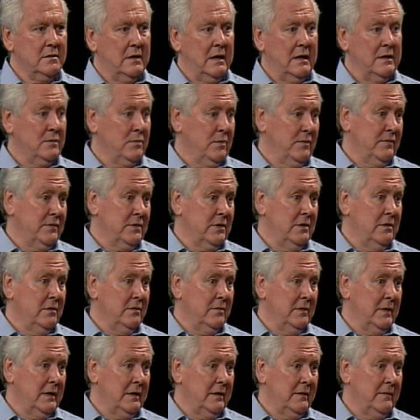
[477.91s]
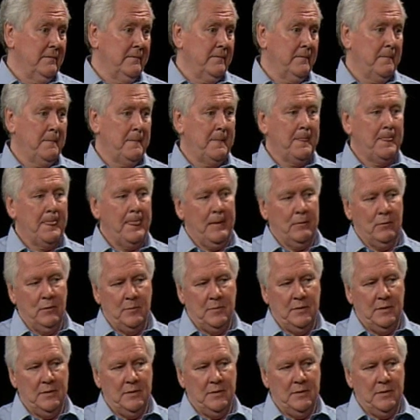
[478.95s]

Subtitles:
as we've seen already, where